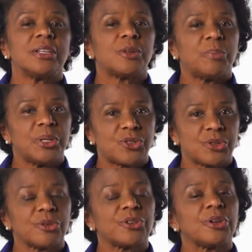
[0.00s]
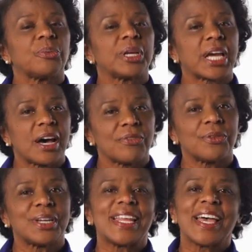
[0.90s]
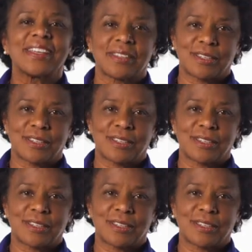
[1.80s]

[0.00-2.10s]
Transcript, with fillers: to be sure you're recovering as